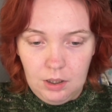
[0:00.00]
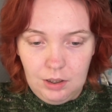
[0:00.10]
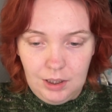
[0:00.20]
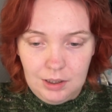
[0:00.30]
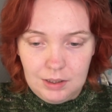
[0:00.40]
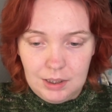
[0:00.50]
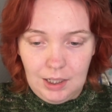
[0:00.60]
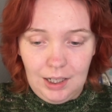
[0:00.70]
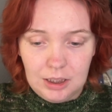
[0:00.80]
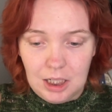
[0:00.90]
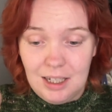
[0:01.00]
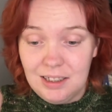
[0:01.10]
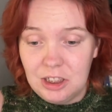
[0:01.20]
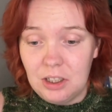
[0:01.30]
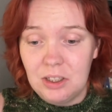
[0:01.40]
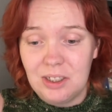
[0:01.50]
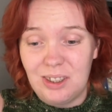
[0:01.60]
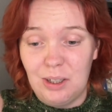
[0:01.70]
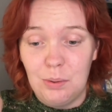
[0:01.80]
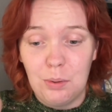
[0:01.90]
let's actually just
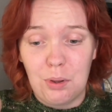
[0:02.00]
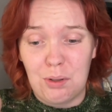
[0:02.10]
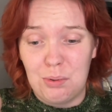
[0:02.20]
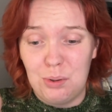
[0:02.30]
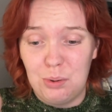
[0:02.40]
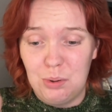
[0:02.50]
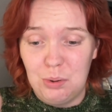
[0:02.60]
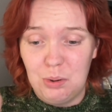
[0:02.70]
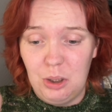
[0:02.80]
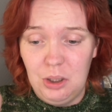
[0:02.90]
go through